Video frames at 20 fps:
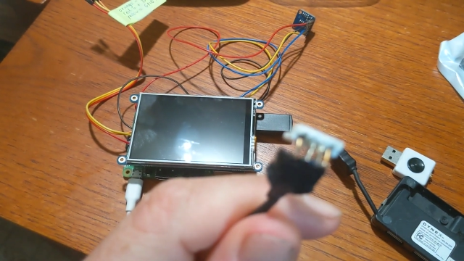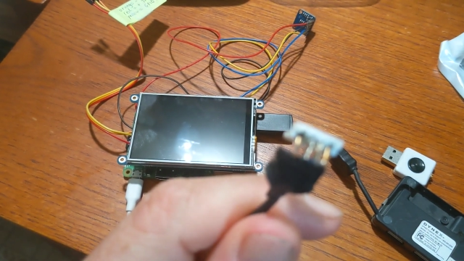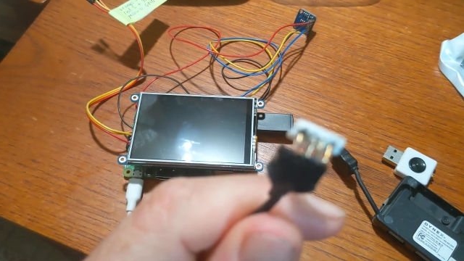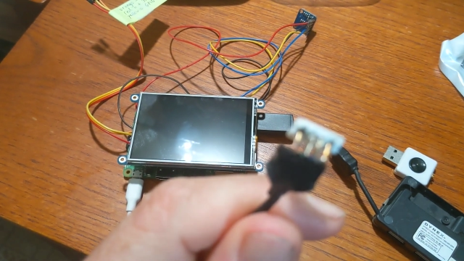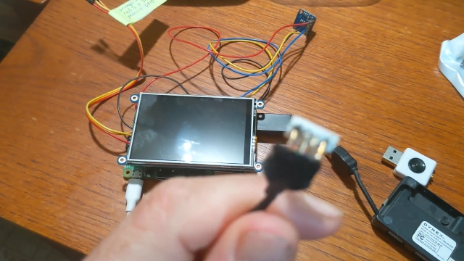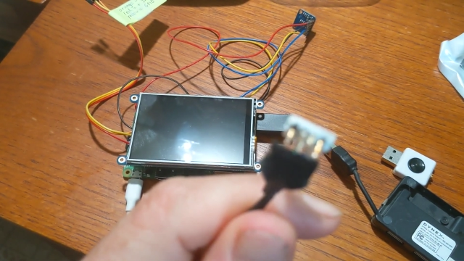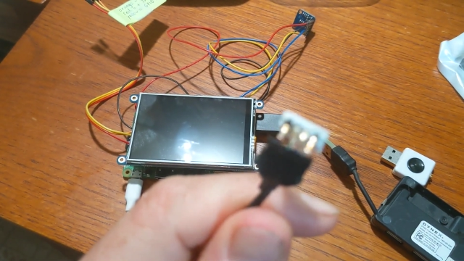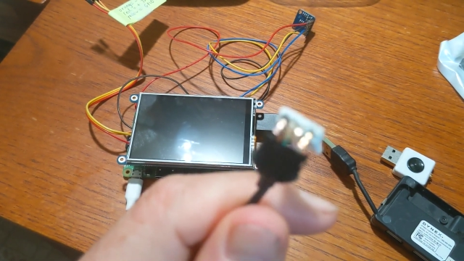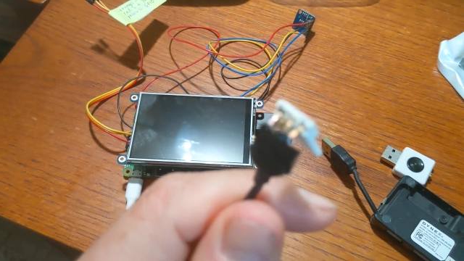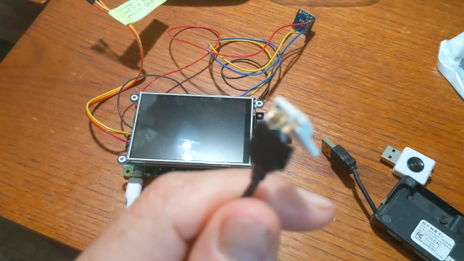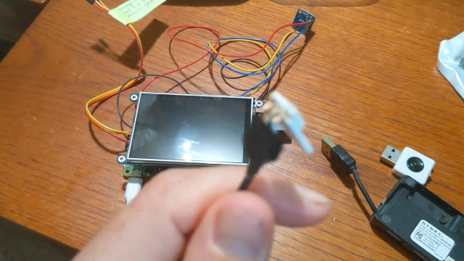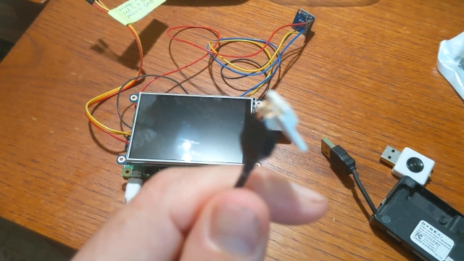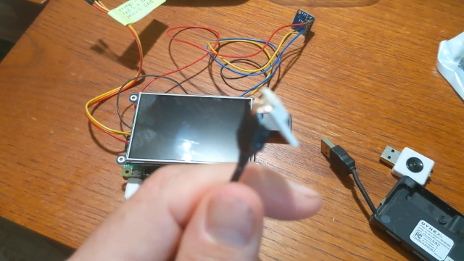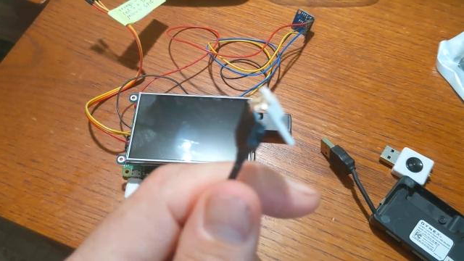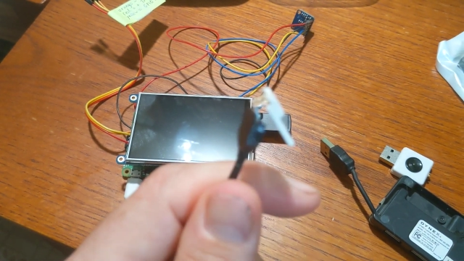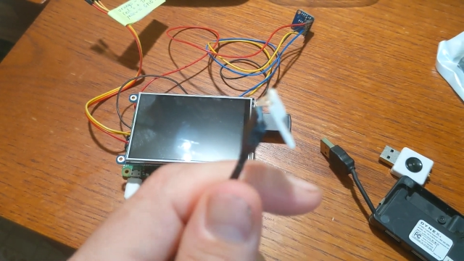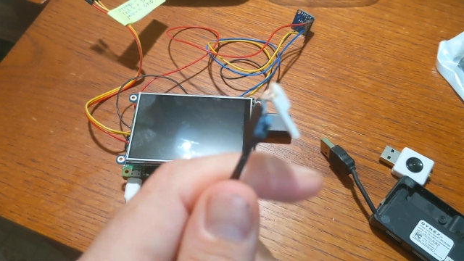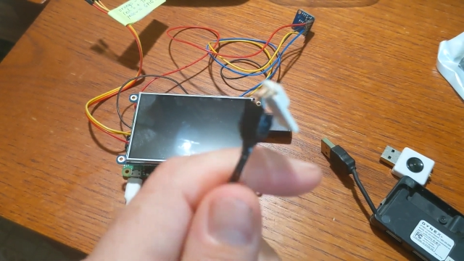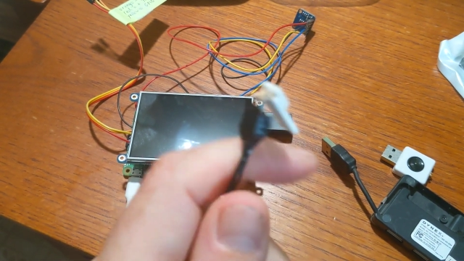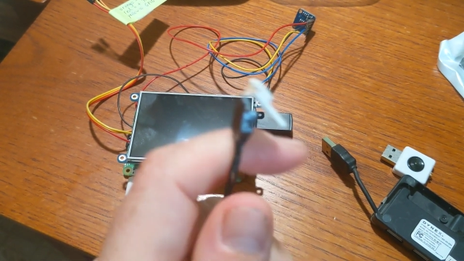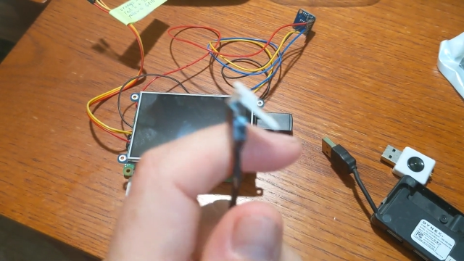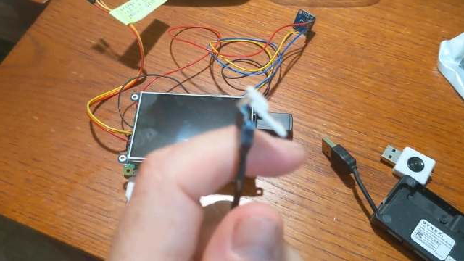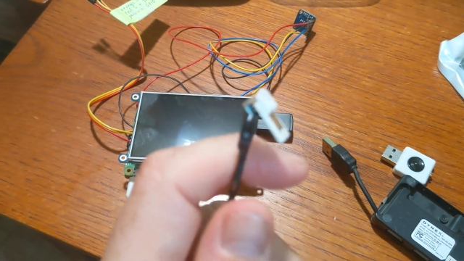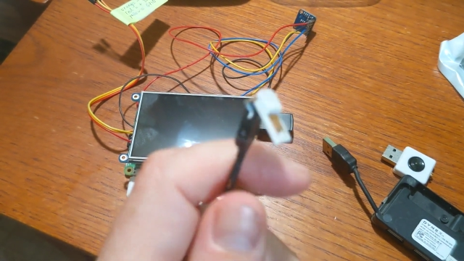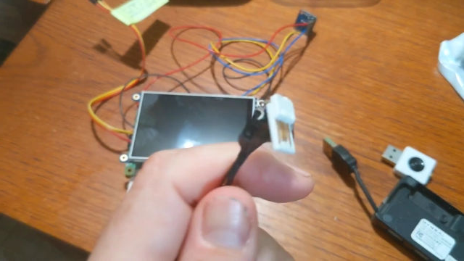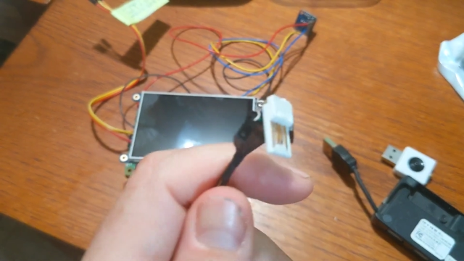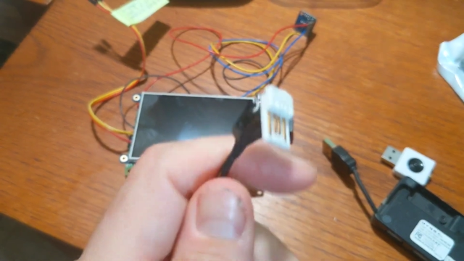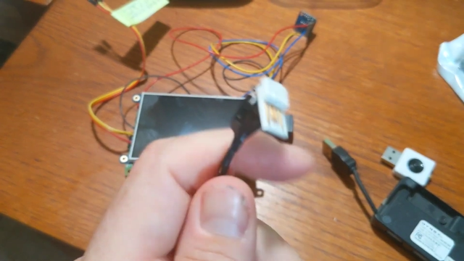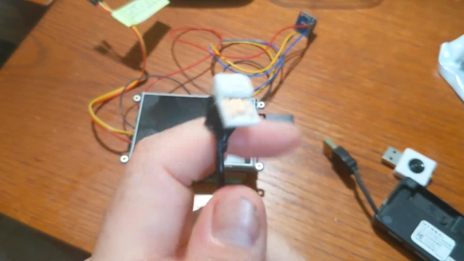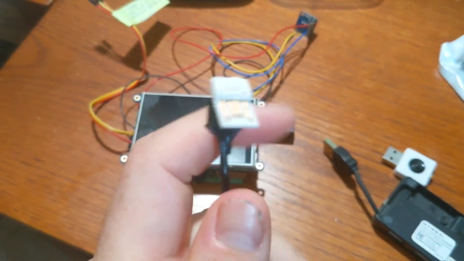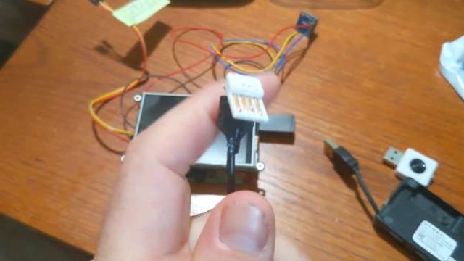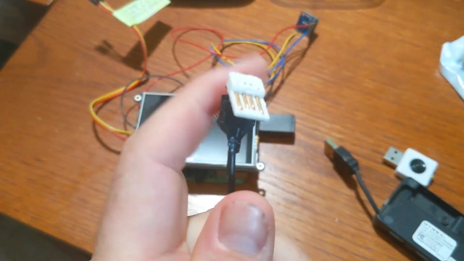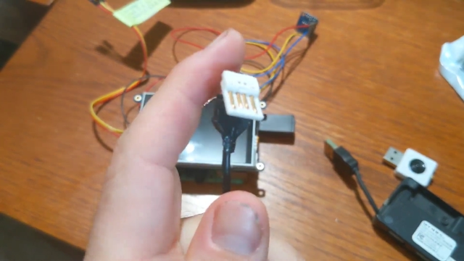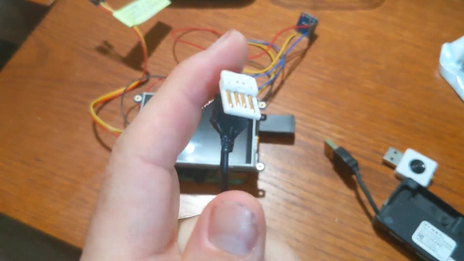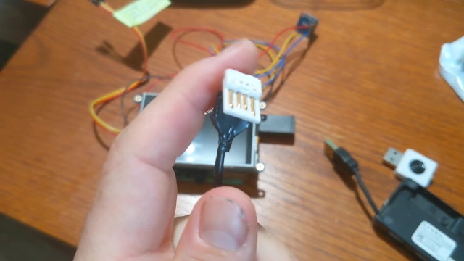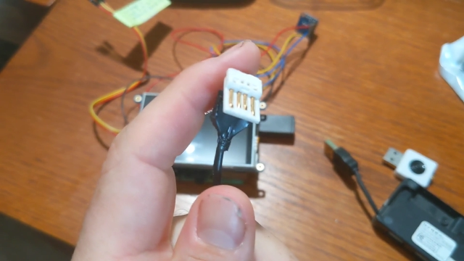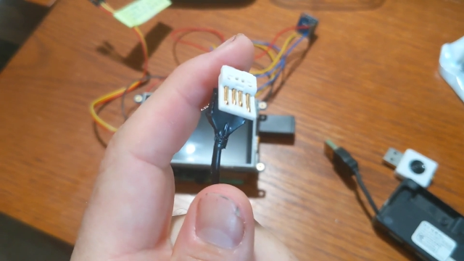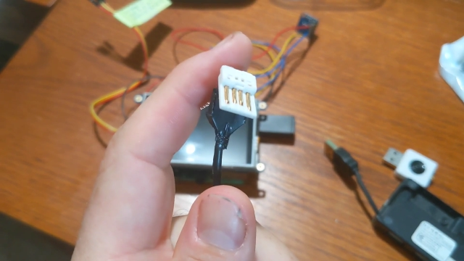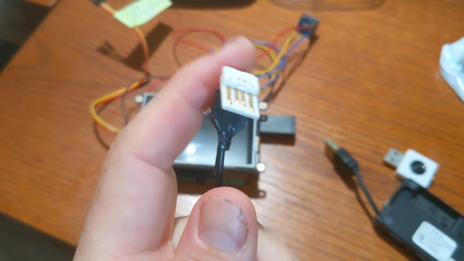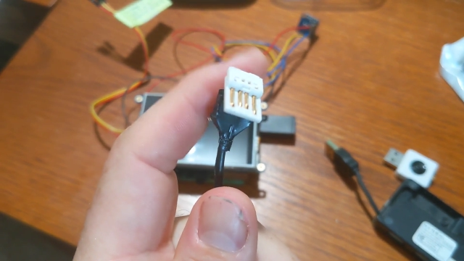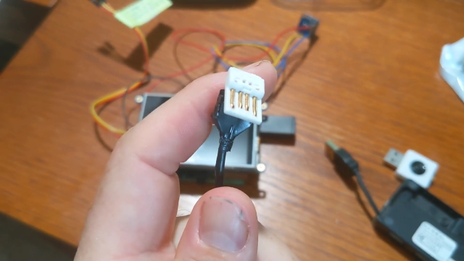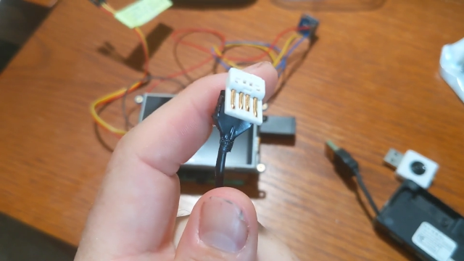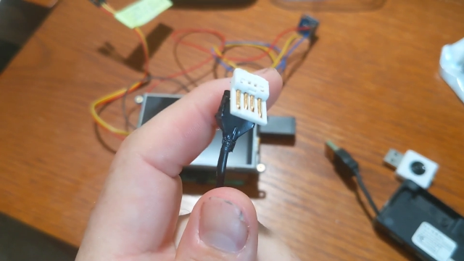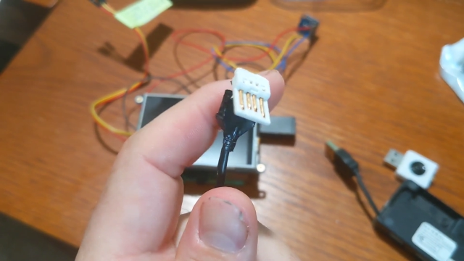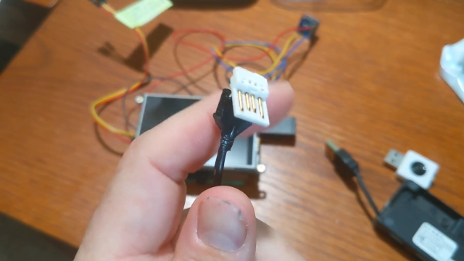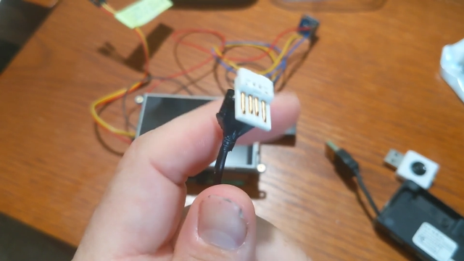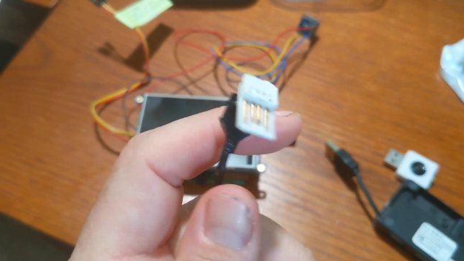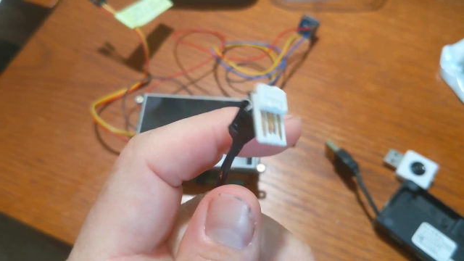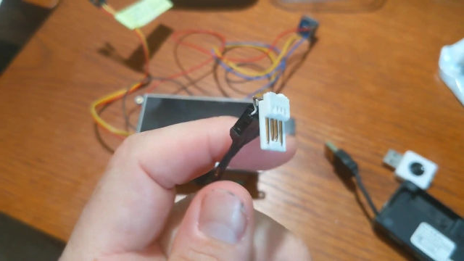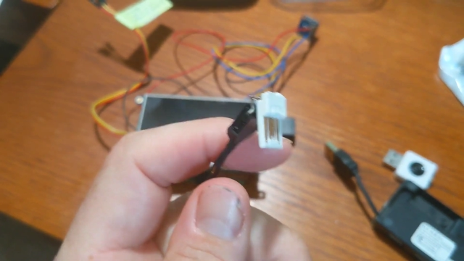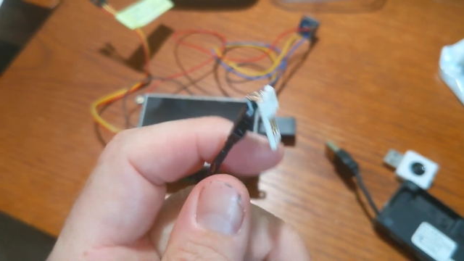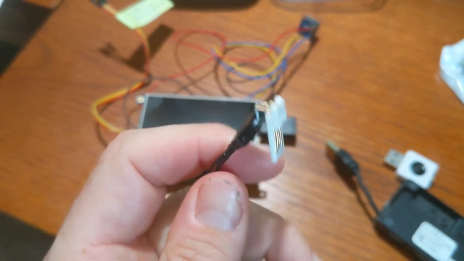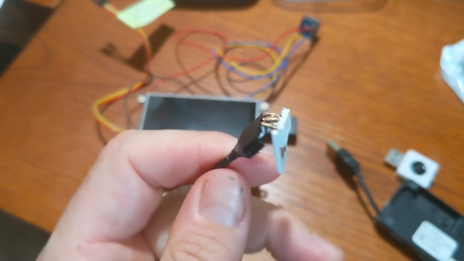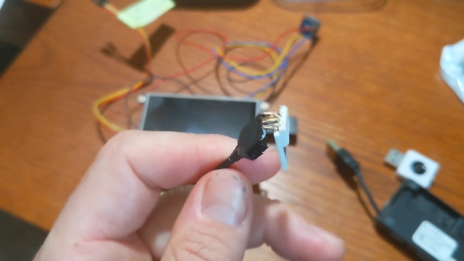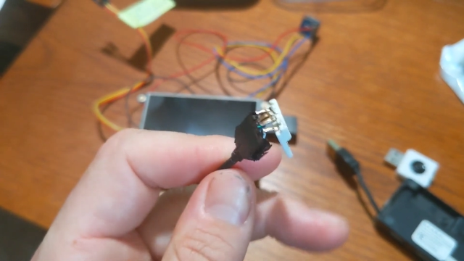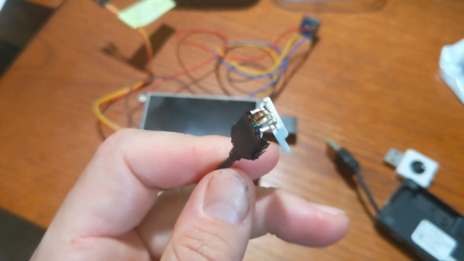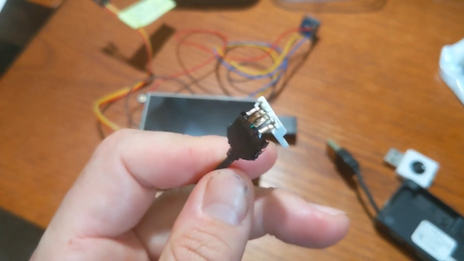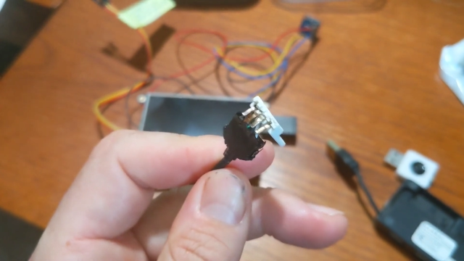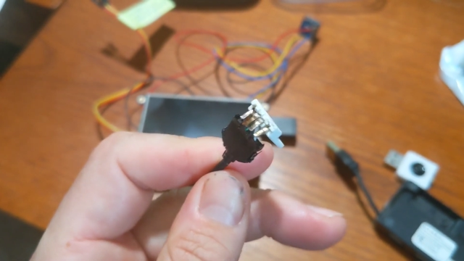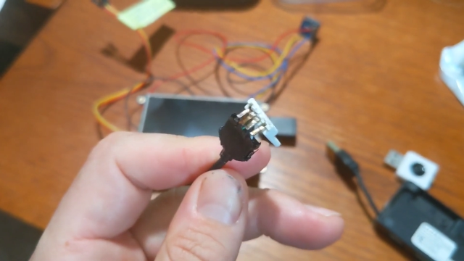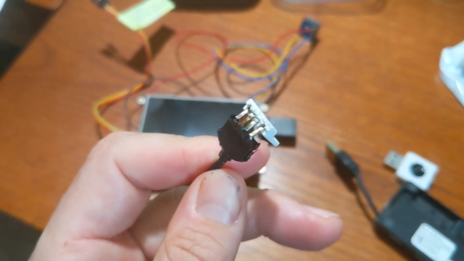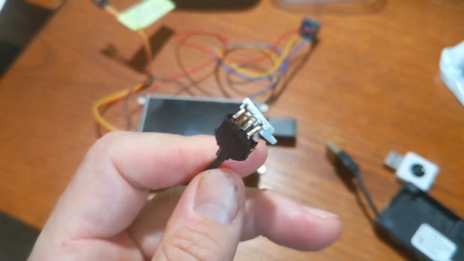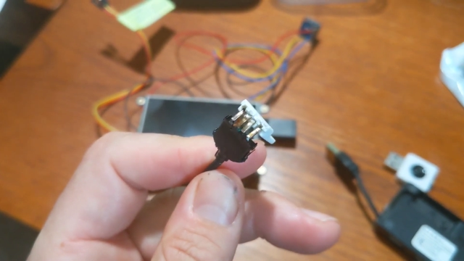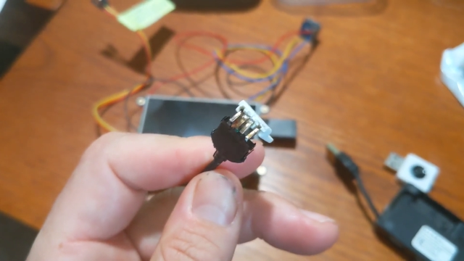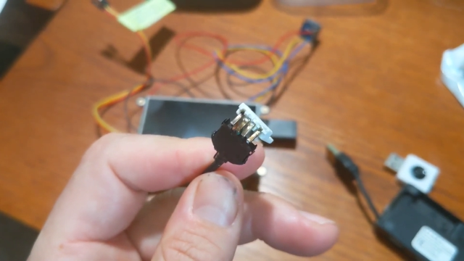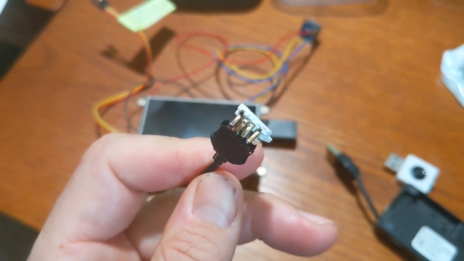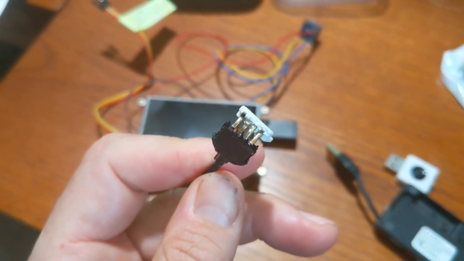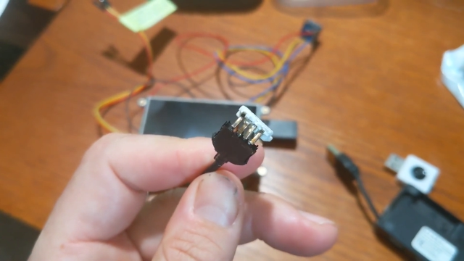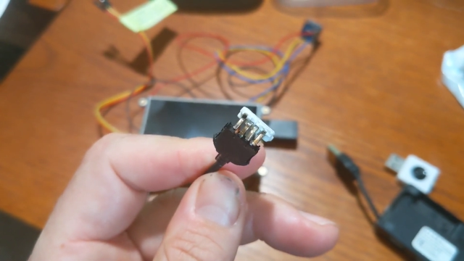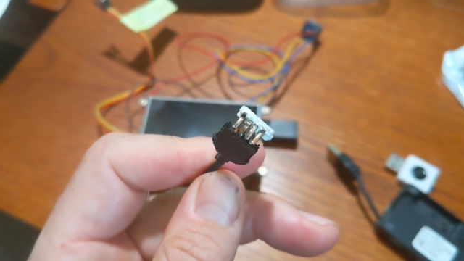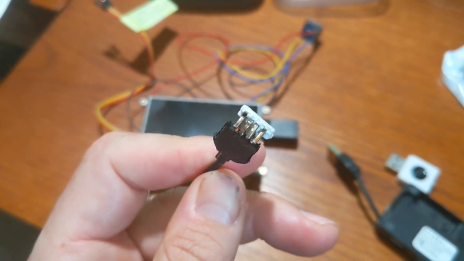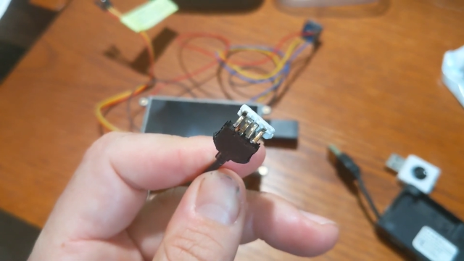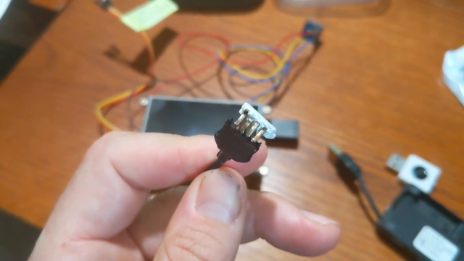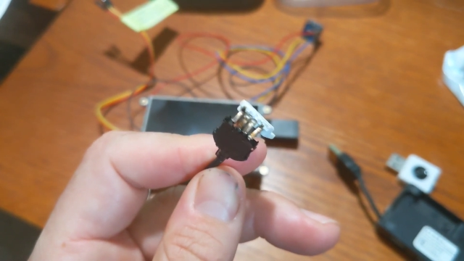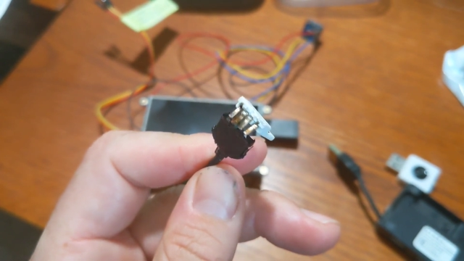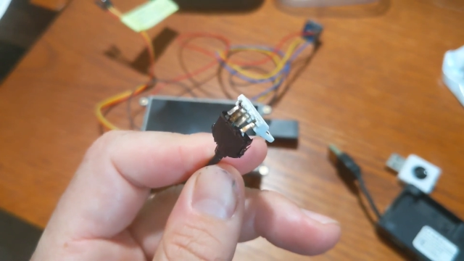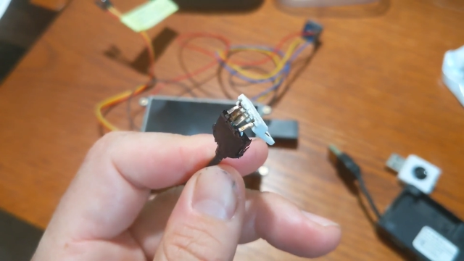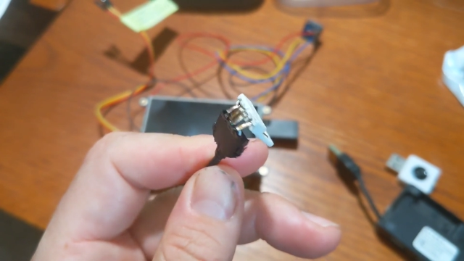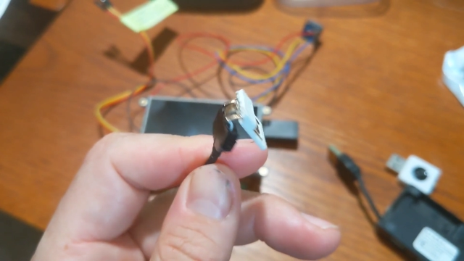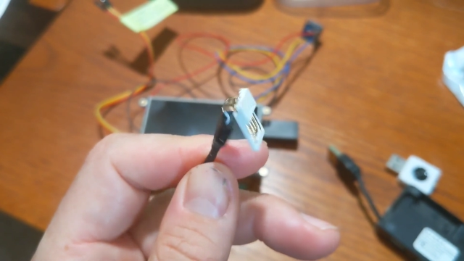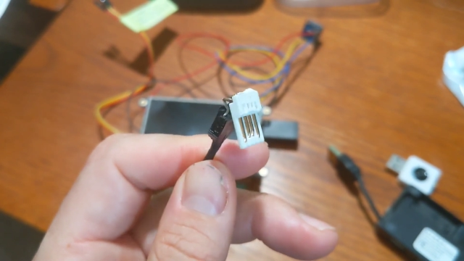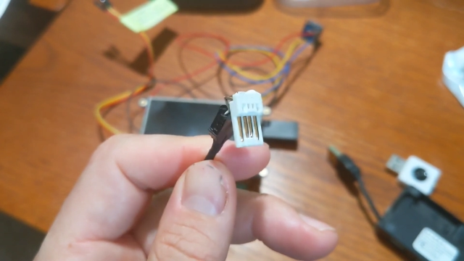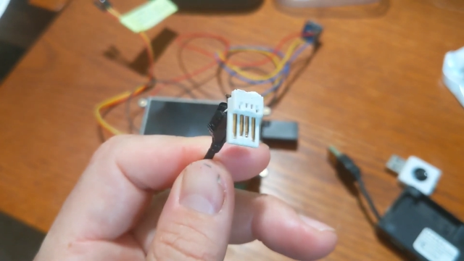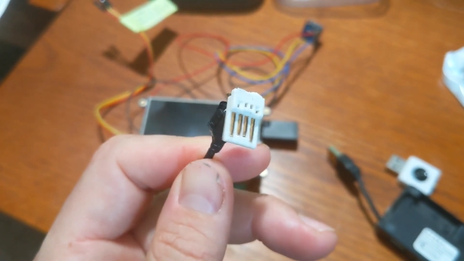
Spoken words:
Nobody's mouth can be seen.